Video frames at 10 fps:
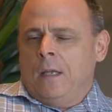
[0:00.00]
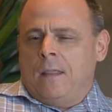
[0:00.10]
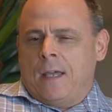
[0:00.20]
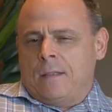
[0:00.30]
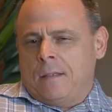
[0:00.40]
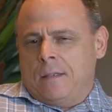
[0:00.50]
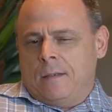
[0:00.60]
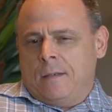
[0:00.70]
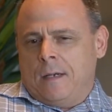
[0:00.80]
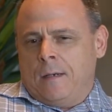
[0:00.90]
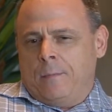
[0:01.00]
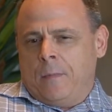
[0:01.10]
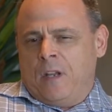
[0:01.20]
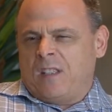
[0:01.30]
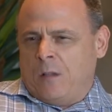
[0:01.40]
That's an
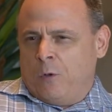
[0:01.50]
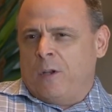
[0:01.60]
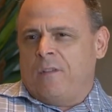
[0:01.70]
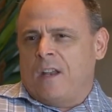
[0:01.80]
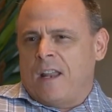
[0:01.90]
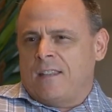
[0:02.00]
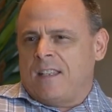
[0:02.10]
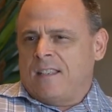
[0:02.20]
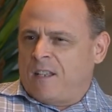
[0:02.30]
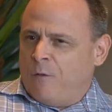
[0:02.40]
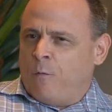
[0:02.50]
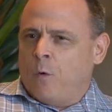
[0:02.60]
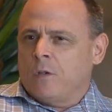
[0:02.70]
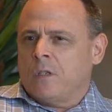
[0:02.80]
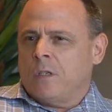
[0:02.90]
auxiliary of the United States Air Force.